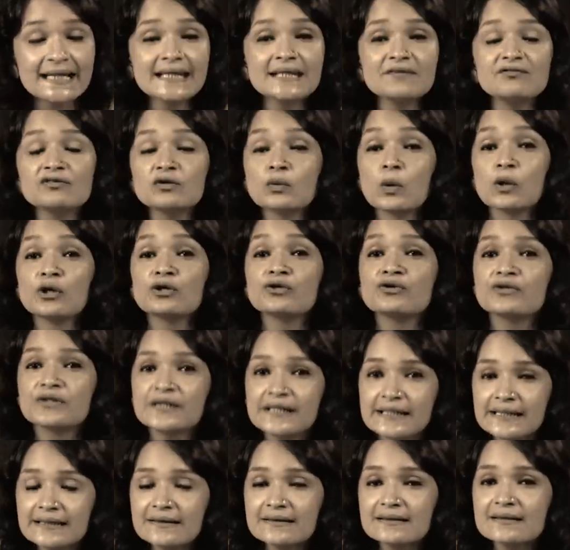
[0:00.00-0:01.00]
If you want to
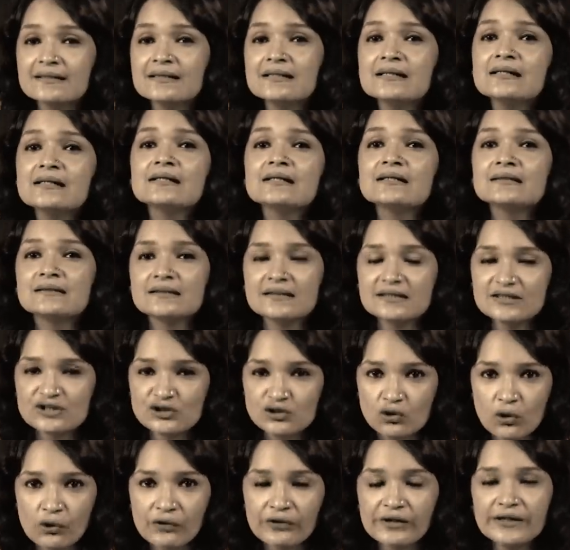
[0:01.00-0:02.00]
read this
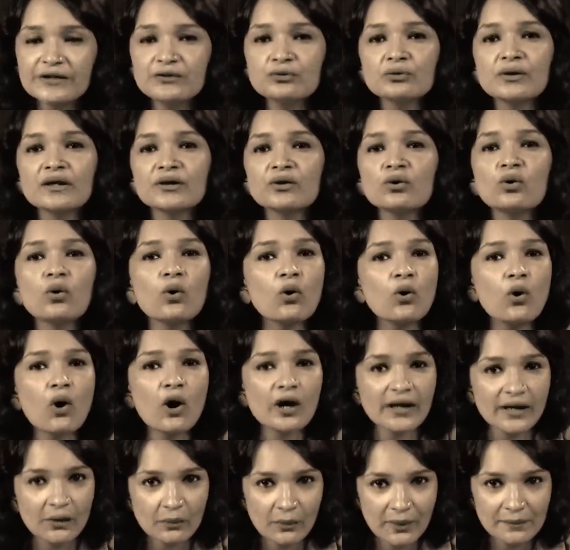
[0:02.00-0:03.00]
story, you can go
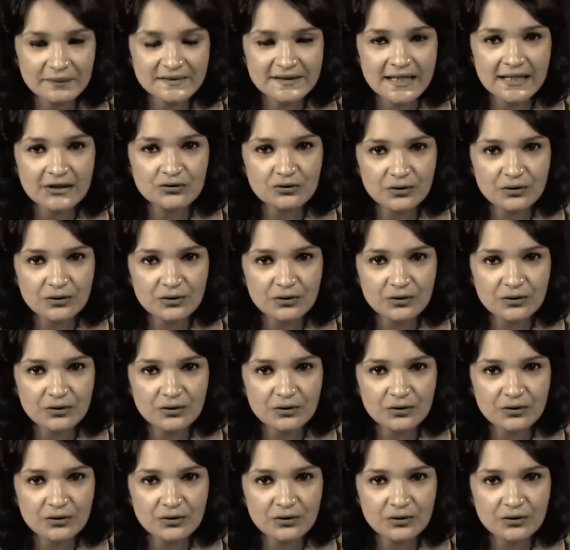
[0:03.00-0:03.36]
on our website.